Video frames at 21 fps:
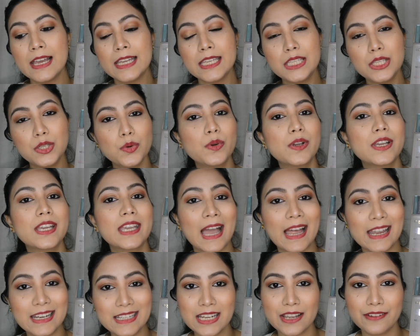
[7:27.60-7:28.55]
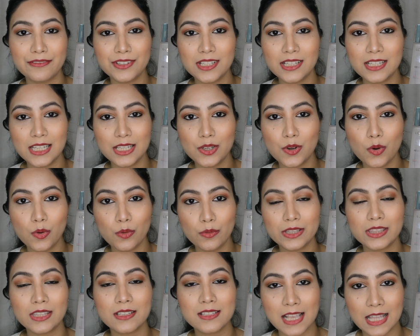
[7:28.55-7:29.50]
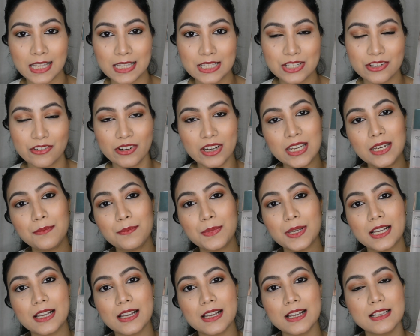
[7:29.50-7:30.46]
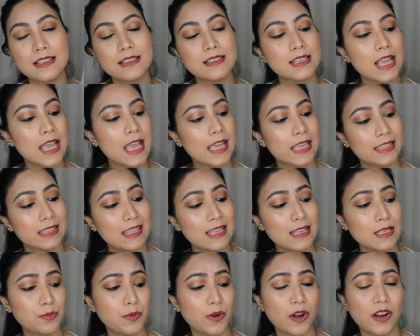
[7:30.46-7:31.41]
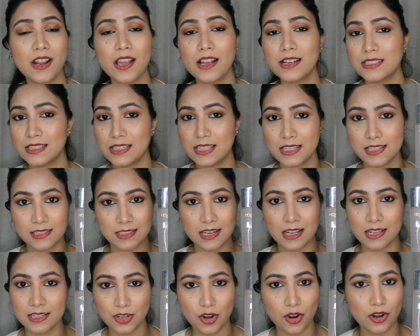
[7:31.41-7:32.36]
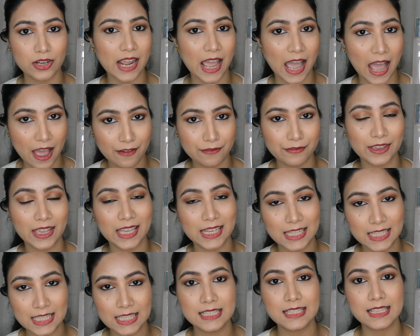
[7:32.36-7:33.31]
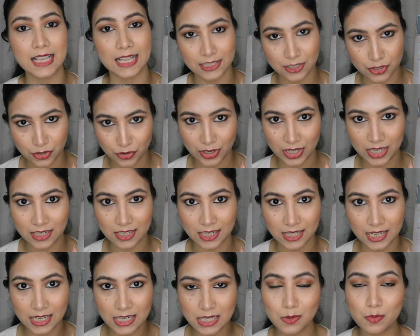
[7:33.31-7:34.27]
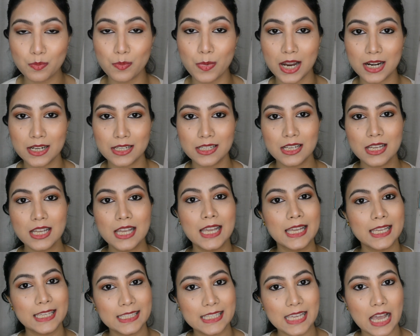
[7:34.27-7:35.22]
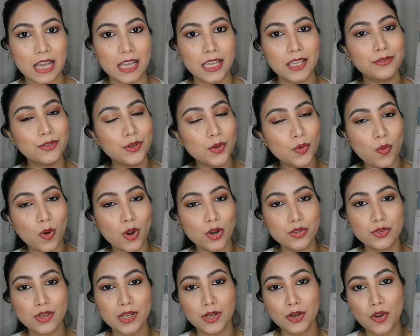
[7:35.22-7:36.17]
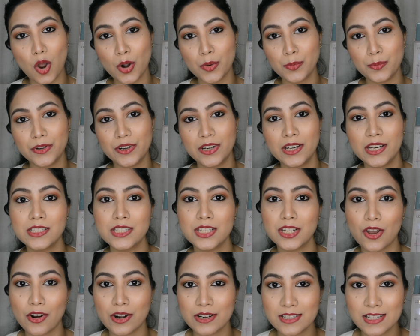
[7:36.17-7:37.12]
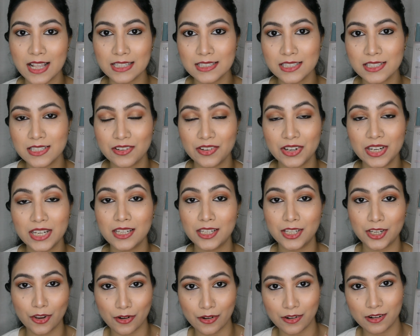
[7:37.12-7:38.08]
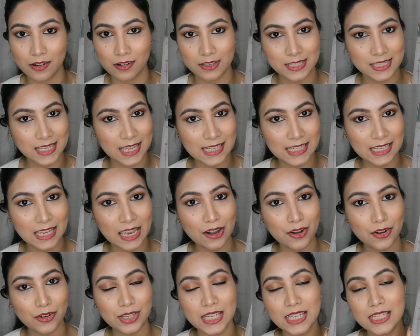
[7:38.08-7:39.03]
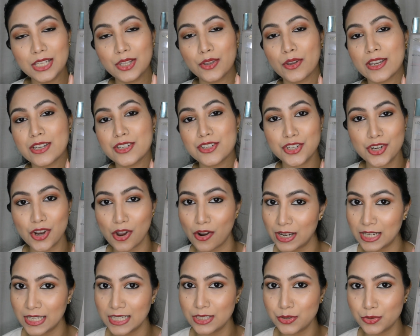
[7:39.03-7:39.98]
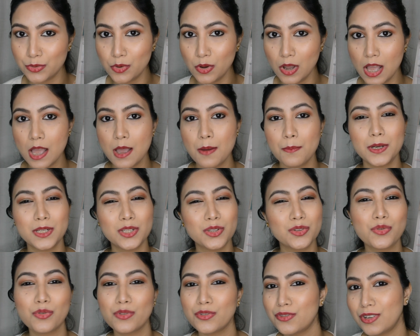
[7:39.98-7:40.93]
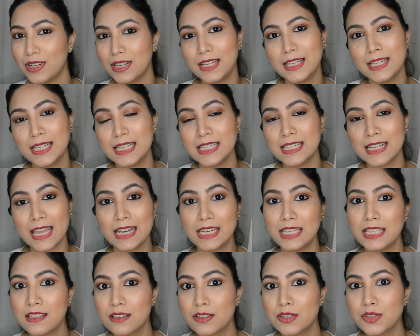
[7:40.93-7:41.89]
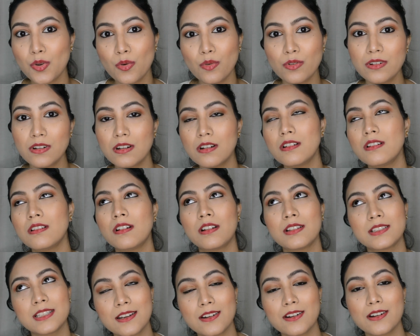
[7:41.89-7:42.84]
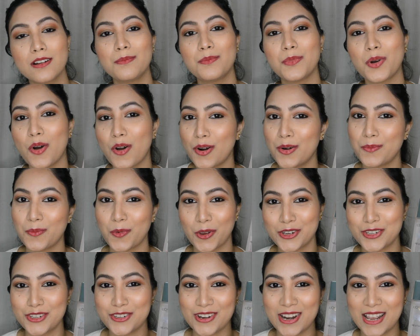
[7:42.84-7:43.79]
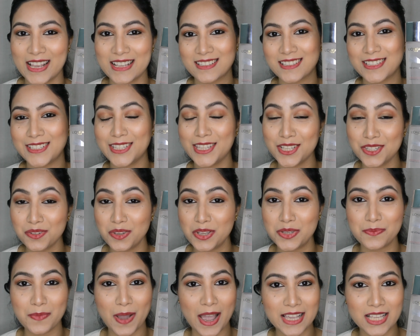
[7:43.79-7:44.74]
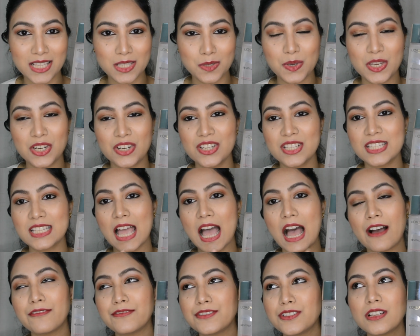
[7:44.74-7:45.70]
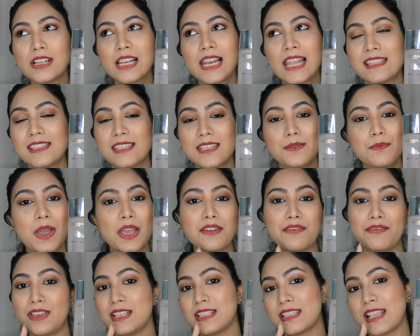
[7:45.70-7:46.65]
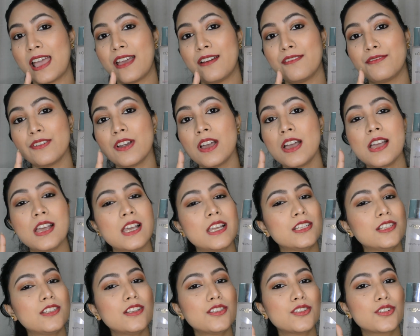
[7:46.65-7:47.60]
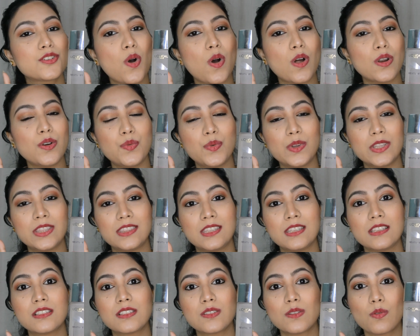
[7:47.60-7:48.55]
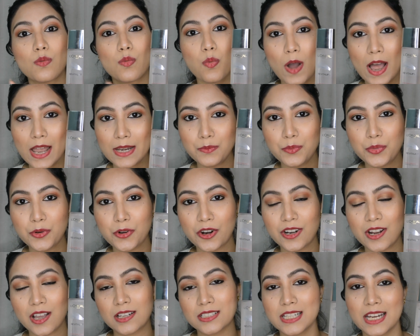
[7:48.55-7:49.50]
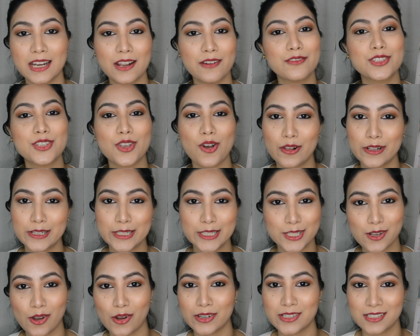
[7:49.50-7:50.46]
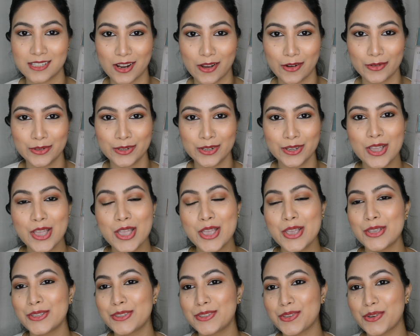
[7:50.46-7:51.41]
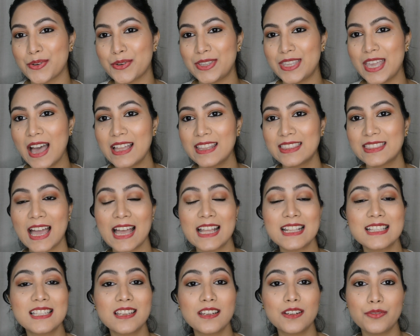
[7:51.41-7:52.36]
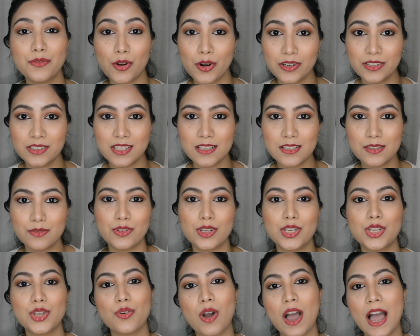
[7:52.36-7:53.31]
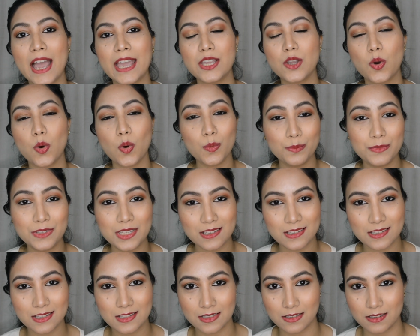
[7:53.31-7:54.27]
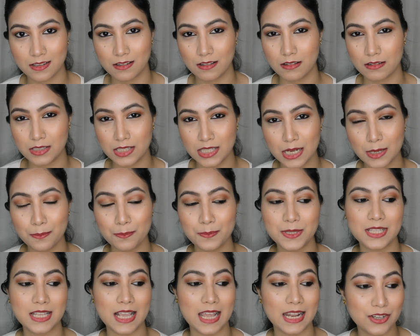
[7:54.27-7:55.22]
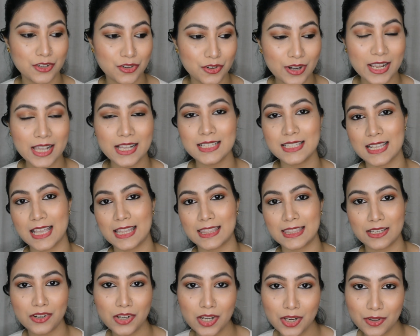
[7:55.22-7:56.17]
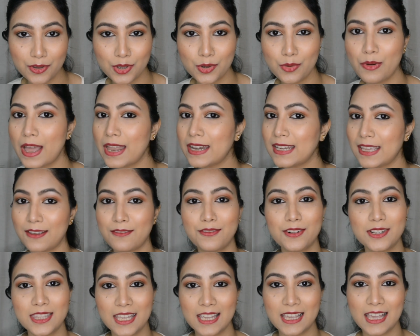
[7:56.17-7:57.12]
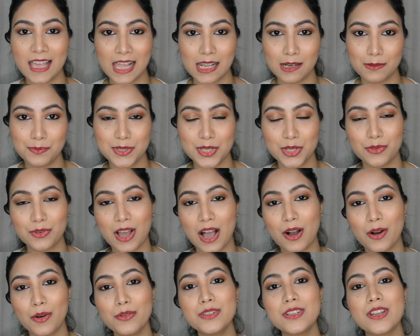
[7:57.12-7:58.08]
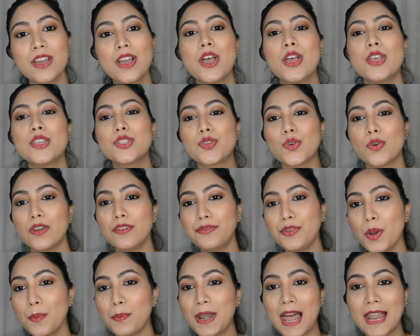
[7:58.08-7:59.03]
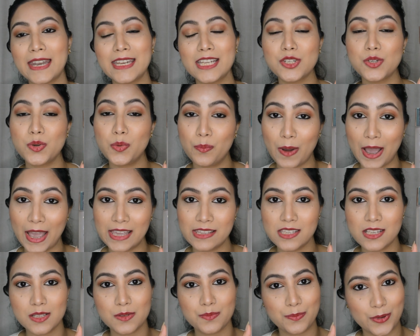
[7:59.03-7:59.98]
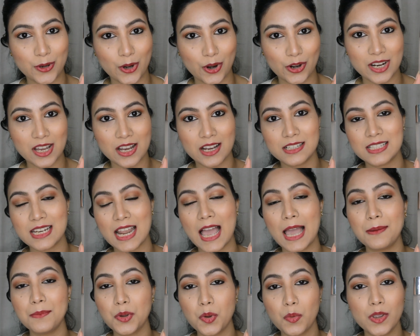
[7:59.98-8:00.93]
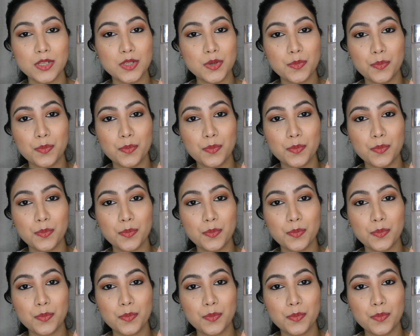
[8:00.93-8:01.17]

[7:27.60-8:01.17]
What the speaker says: you can definitely go with a sunscreen, because this product, this does not have any sunscreen in it. But yeah, if you want to incorporate your sunscreen in your skincare routine, you can surely do, but you don't really need any toner, serum or moisturizer. This was my experience. After cleansing my face, I have just gone with this one product and I was all sorted out. So yeah, that's it for this video. I hope this tips and tricks and the review and everything helped you out. So if you're planning to buy this product, I'm going to